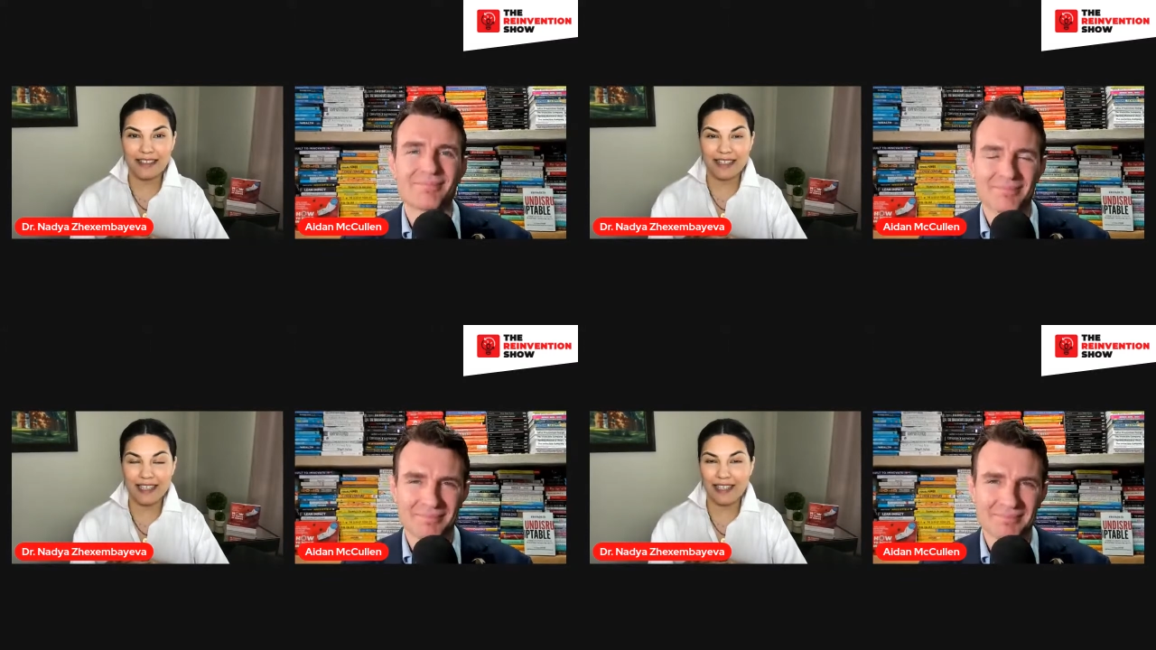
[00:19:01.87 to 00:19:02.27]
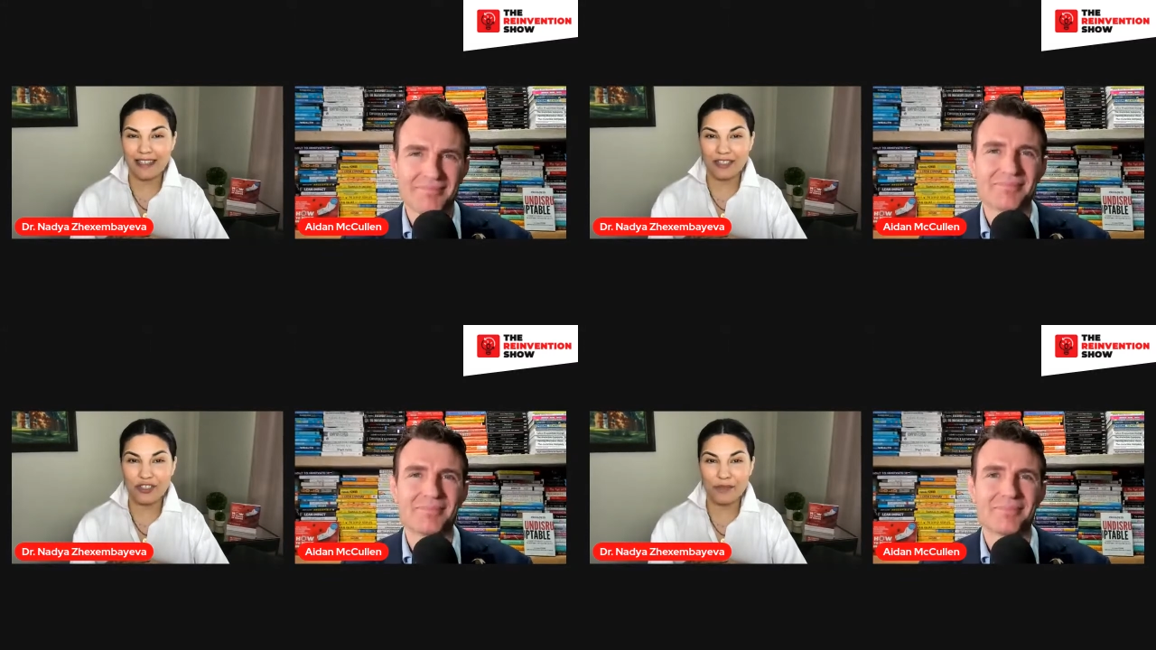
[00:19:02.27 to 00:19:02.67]
Speaker 1: that I
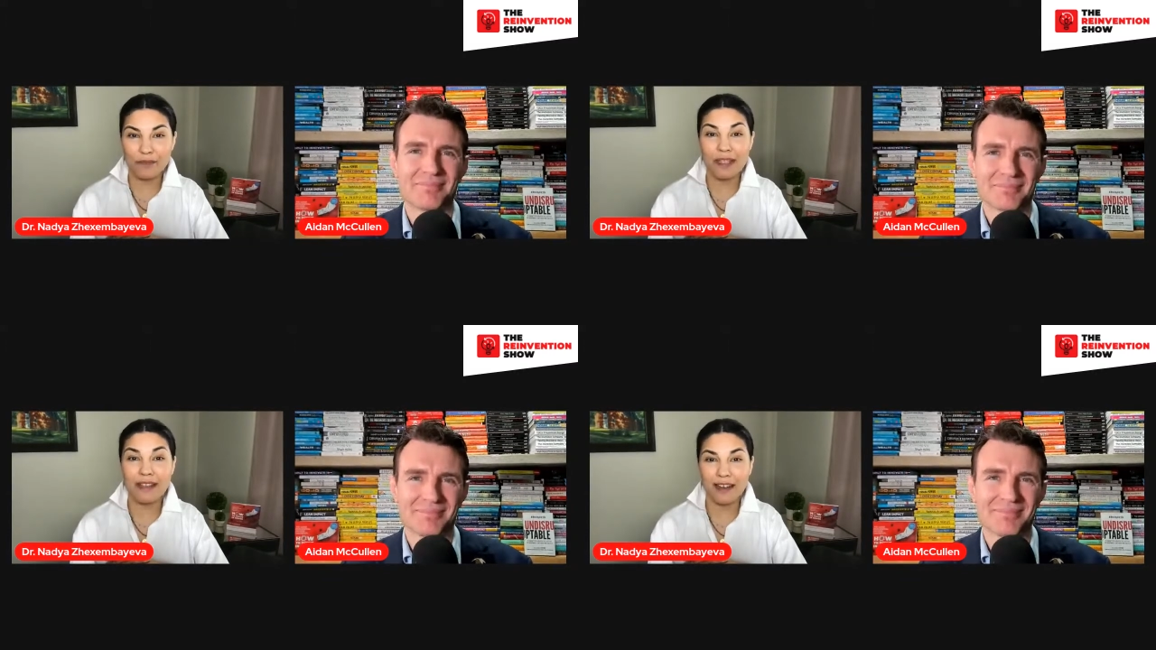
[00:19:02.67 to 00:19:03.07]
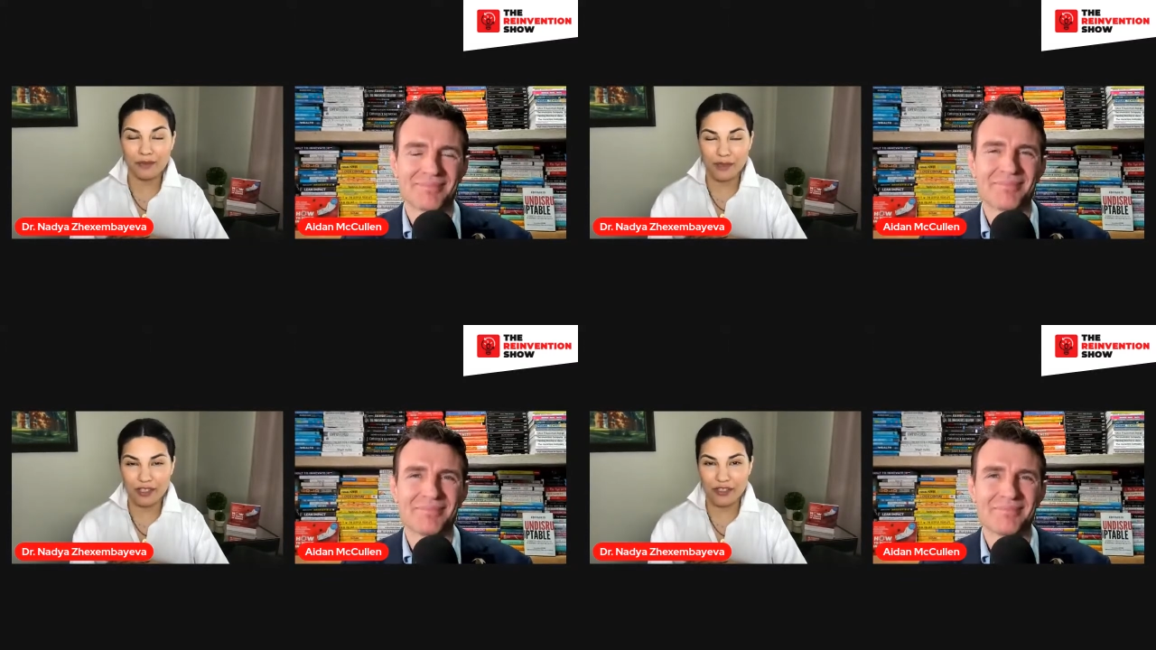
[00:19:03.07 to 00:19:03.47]
cannot just be
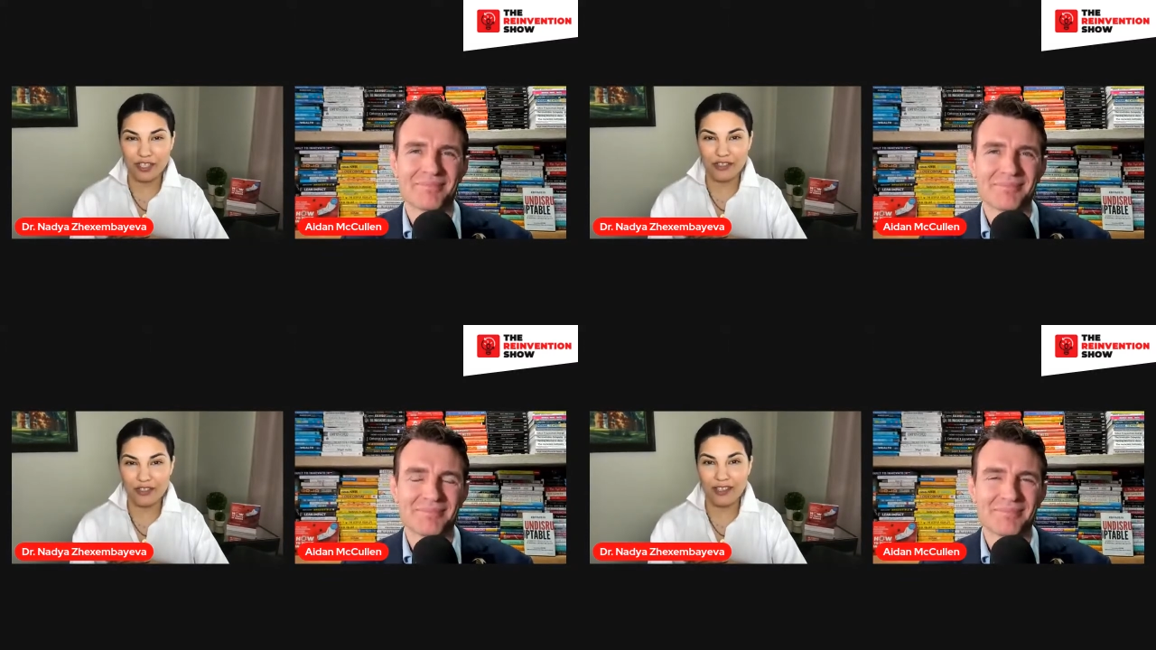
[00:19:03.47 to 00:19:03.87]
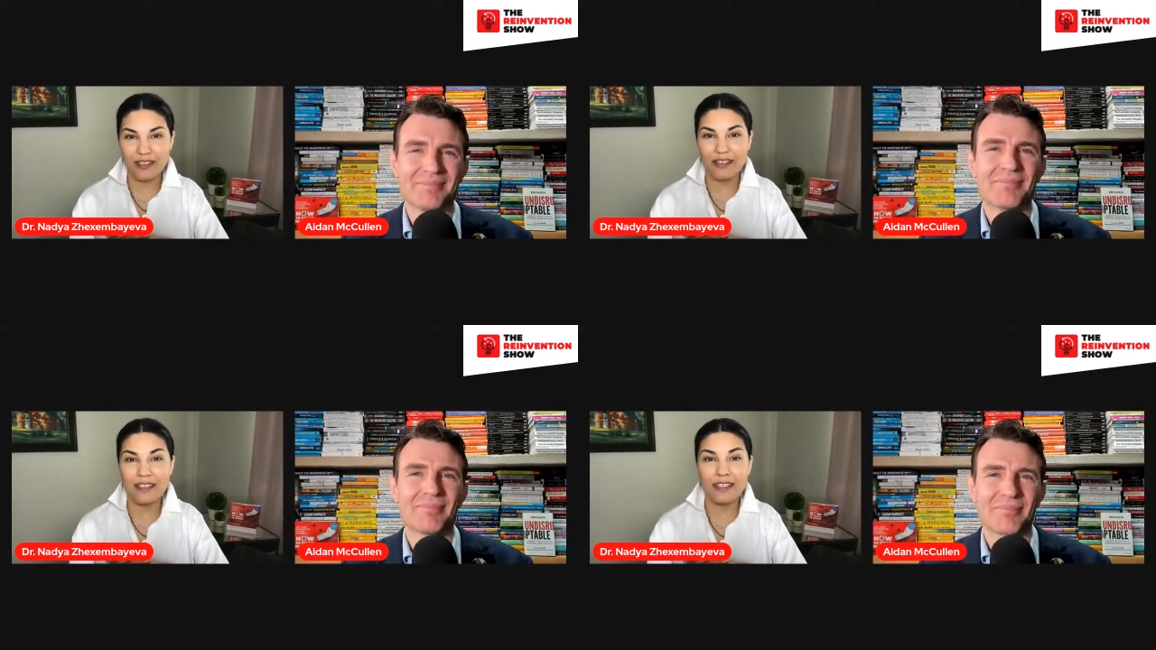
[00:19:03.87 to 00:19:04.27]
done with change,
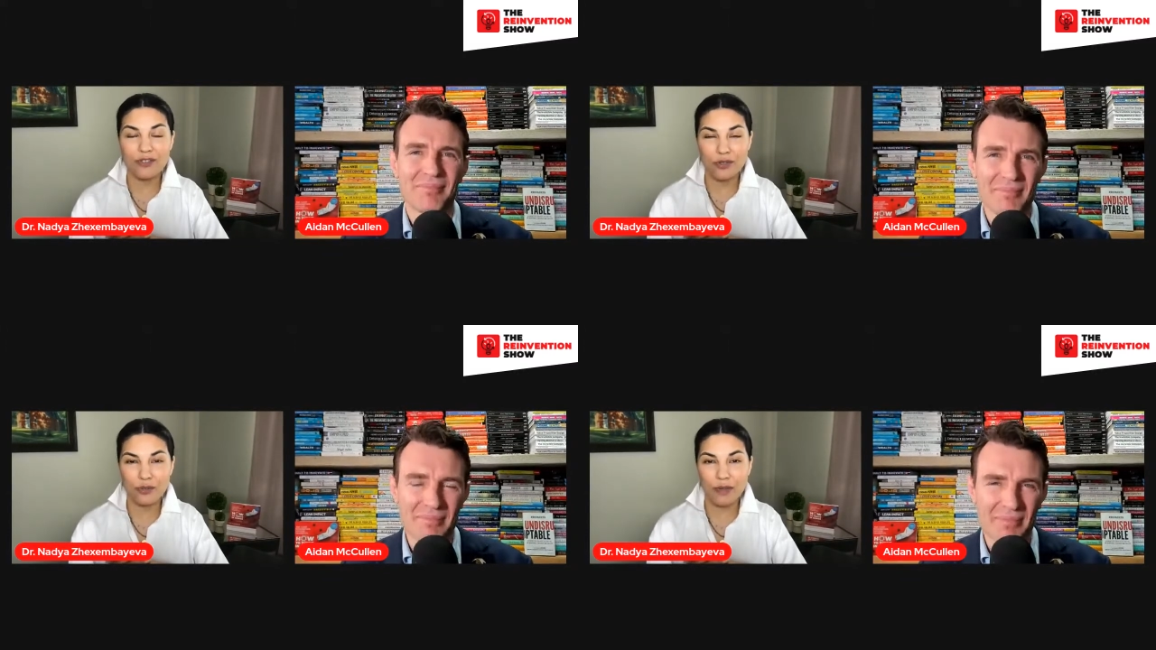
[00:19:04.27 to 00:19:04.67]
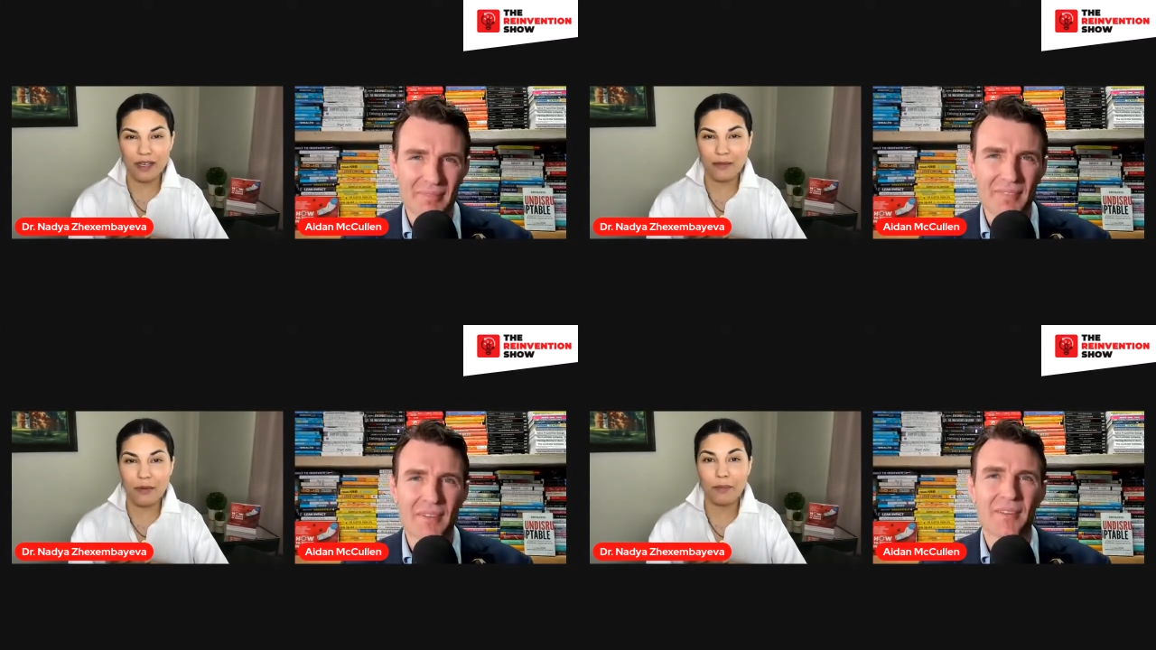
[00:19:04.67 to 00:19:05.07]
that it needs to
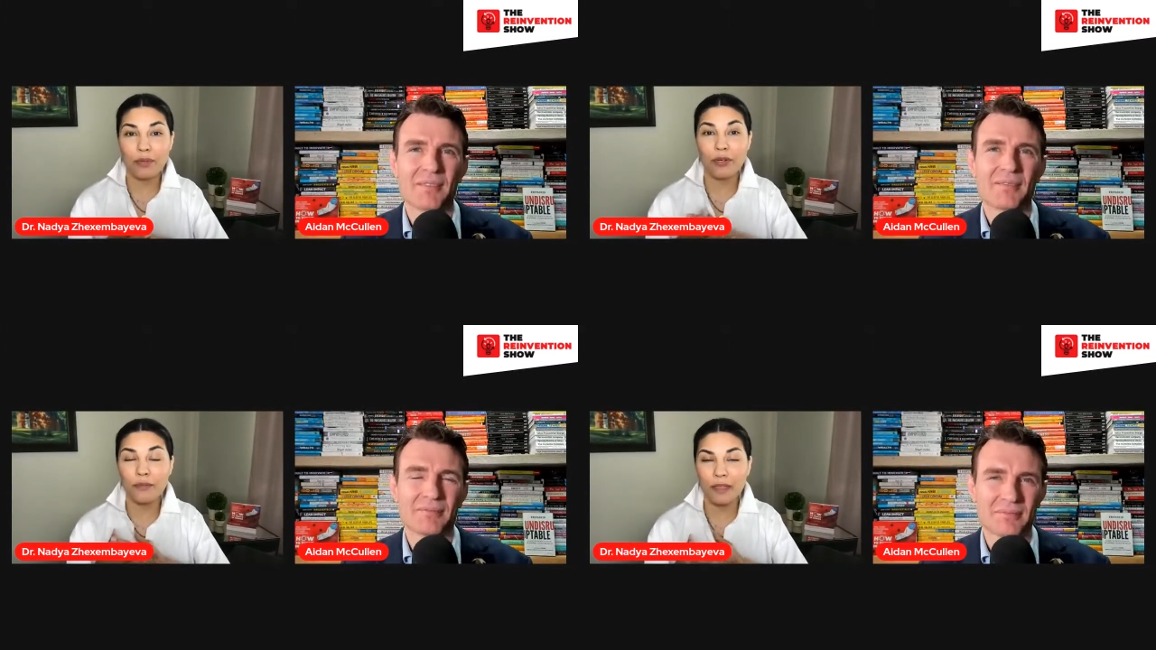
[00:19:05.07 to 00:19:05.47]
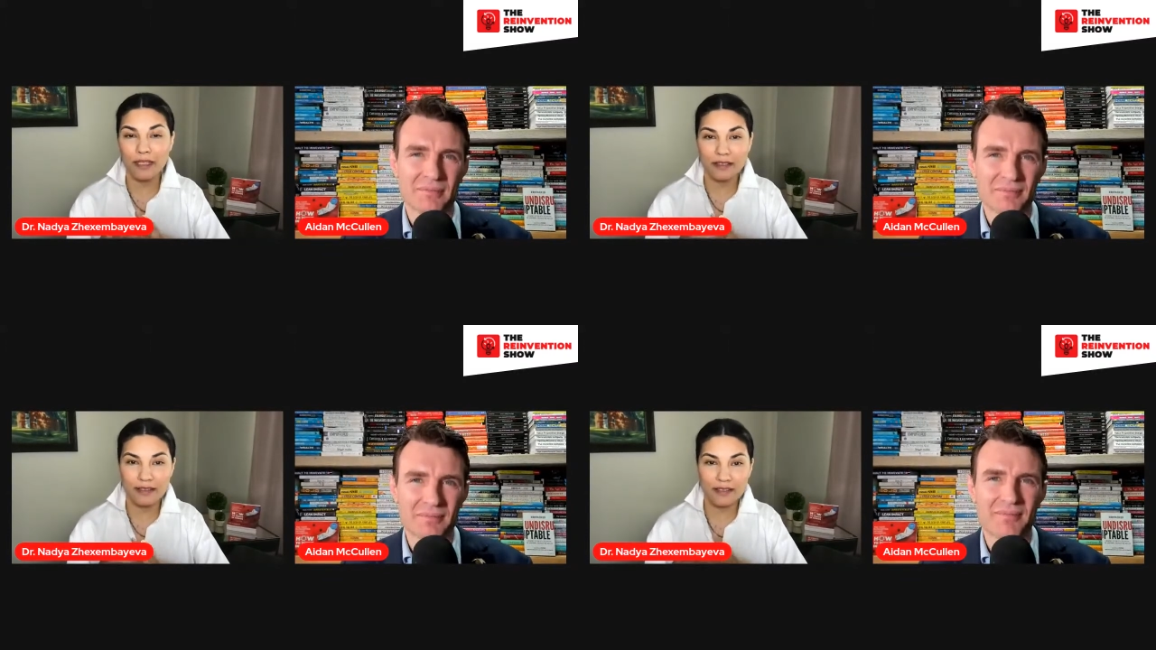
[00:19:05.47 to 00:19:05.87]
become a
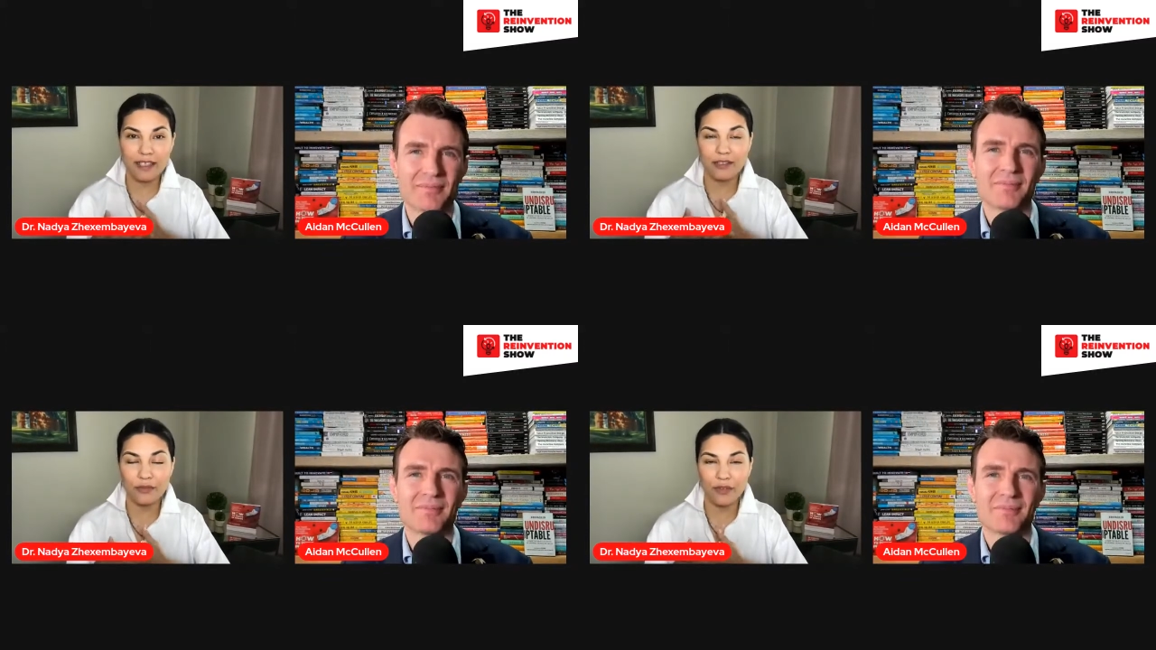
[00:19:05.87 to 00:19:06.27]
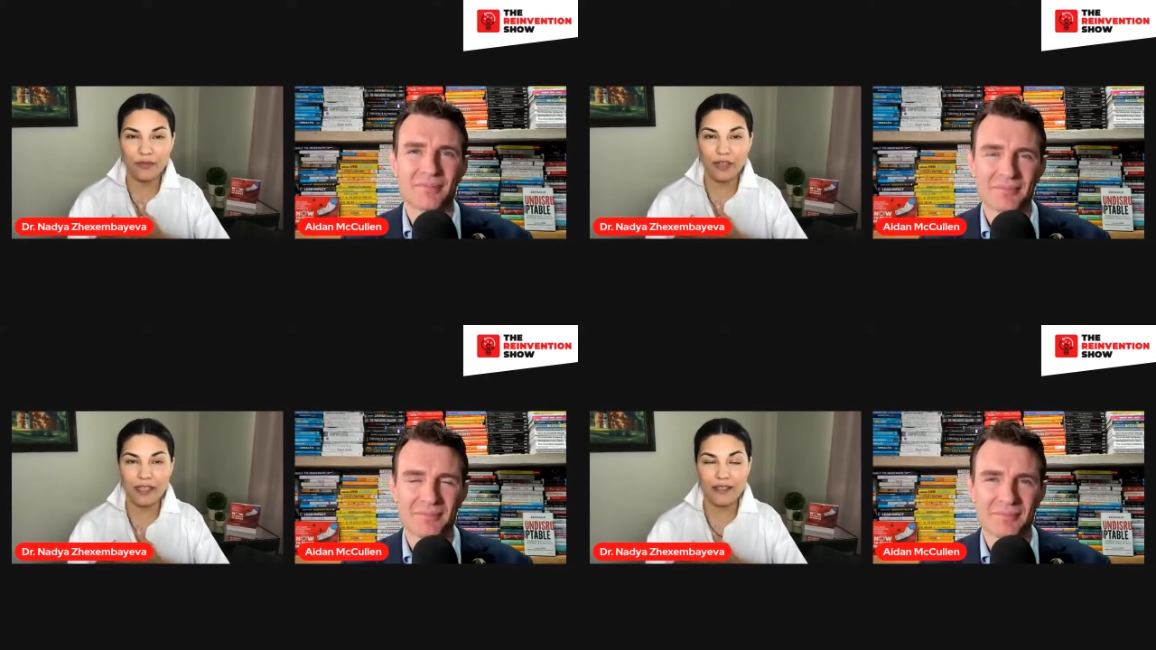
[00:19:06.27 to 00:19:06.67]
permanent state of
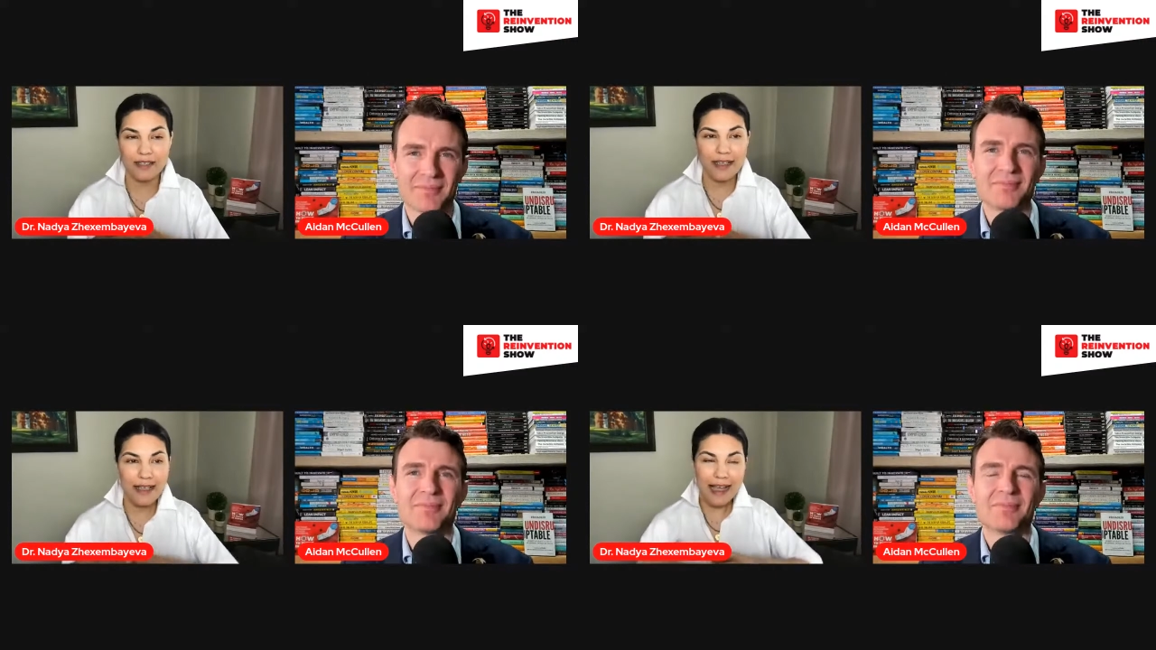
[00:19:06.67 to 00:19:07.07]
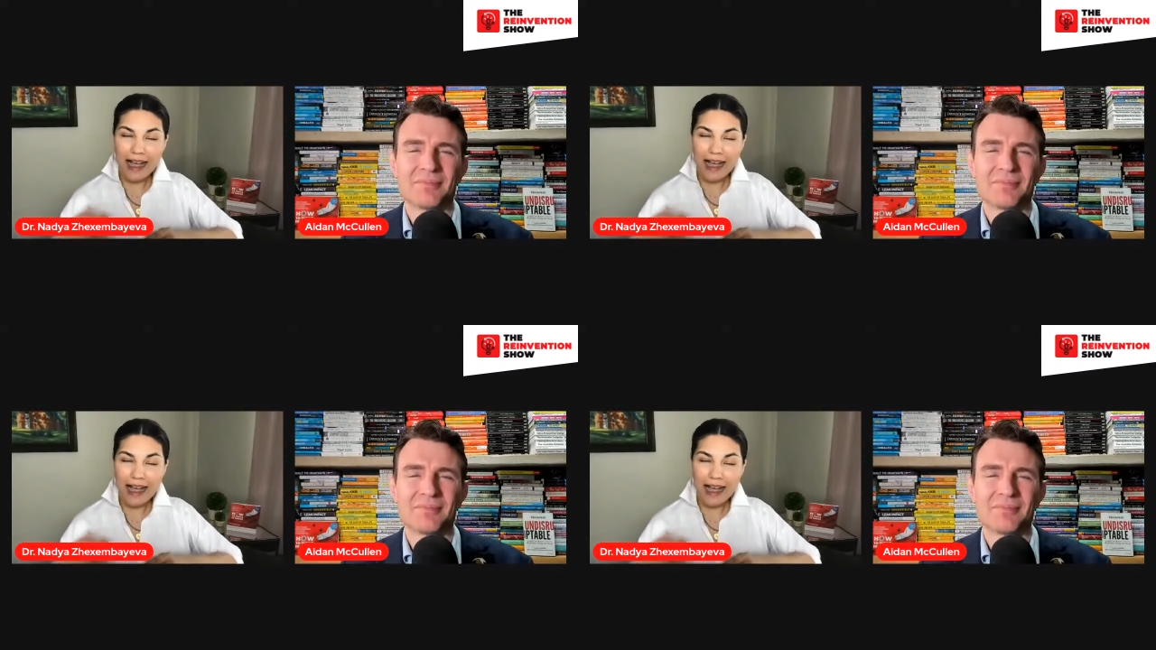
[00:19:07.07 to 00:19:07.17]
affairs.